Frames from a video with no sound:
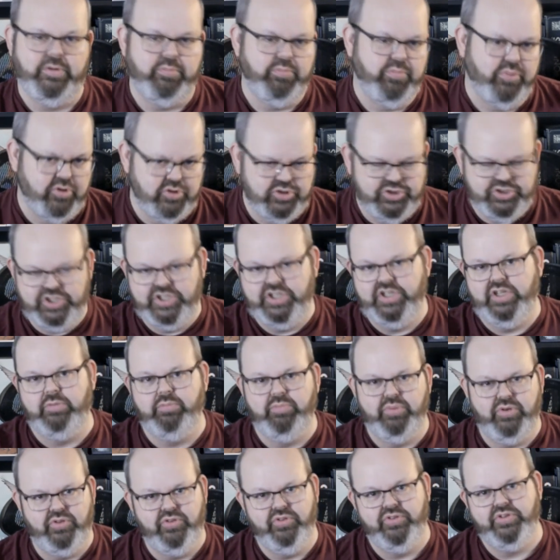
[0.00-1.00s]
pushing
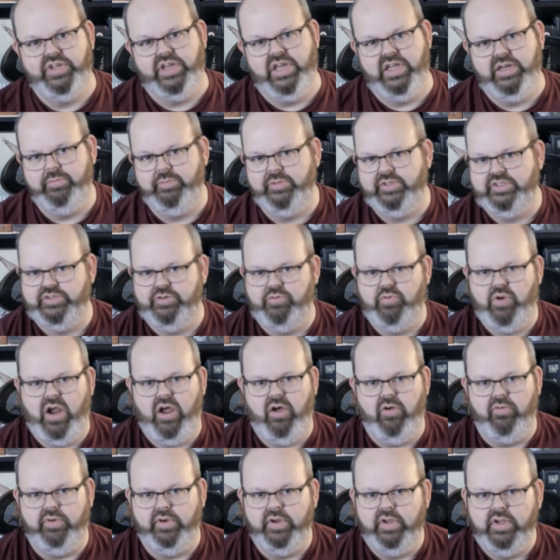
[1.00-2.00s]
and pulling enemies
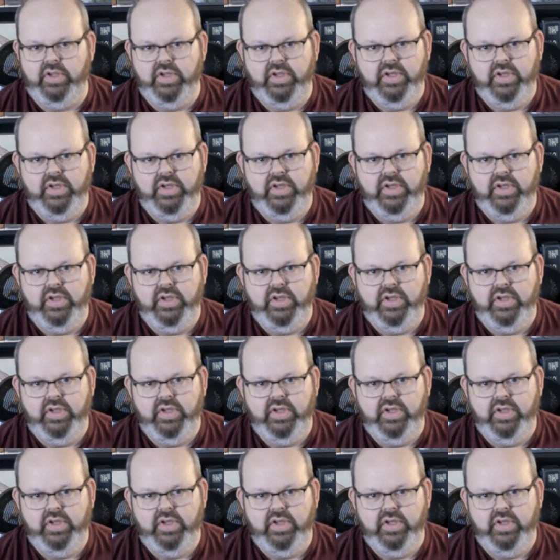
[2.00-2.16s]
around.